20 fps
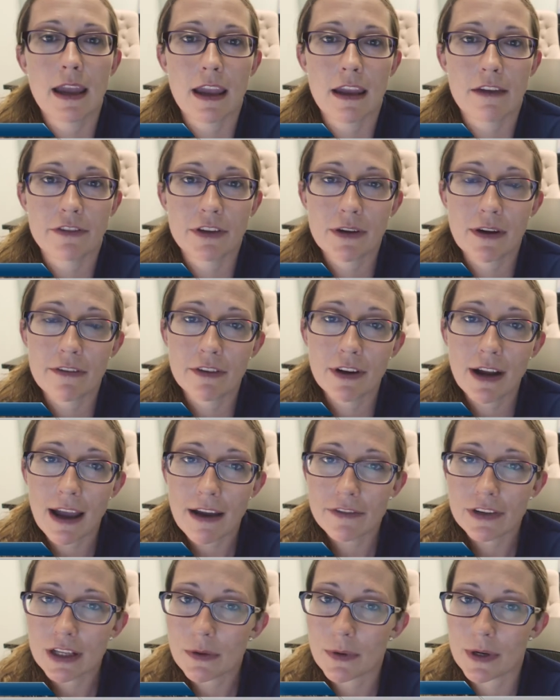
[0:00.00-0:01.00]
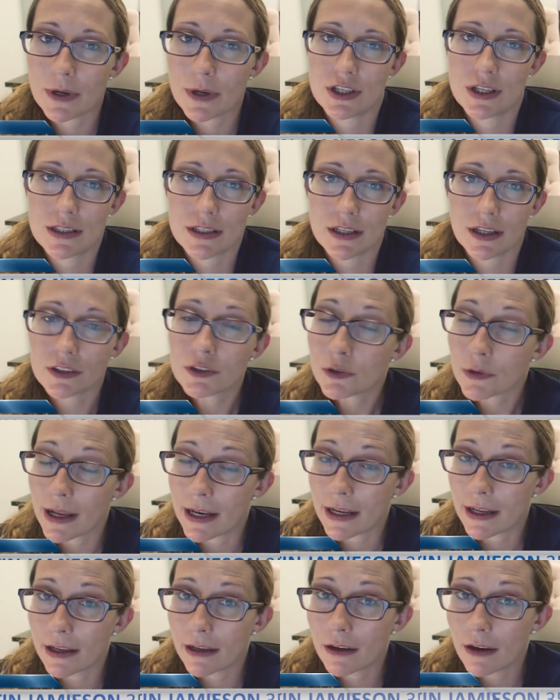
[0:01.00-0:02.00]
If you ever have any questions on
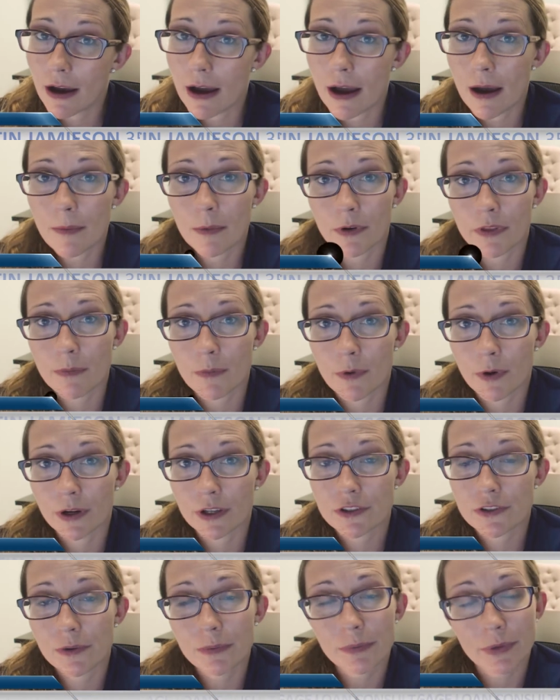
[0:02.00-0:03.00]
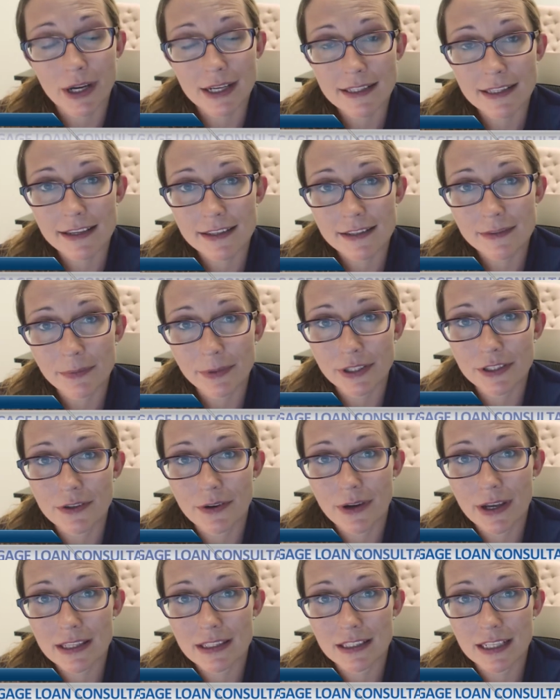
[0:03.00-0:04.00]
credit or the mortgage loan process, please
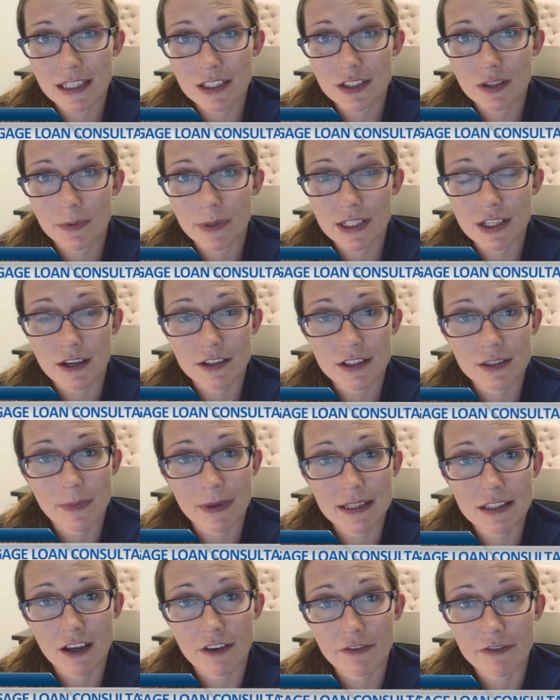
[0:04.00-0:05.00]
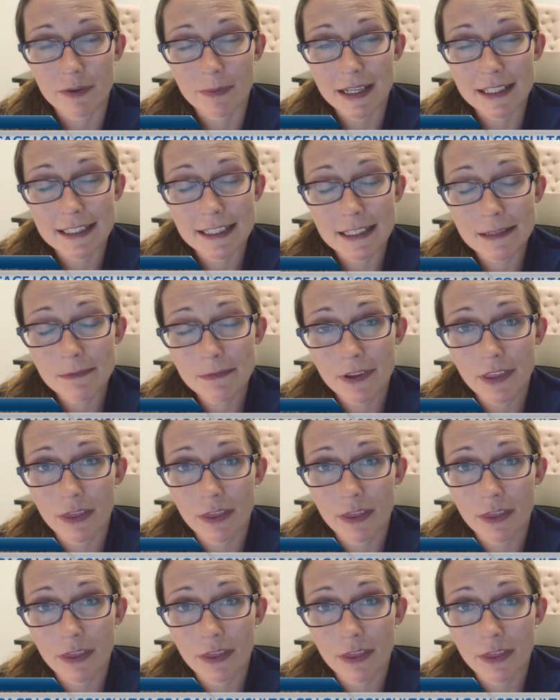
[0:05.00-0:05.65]
don't hesitate to reach out to myself or my team,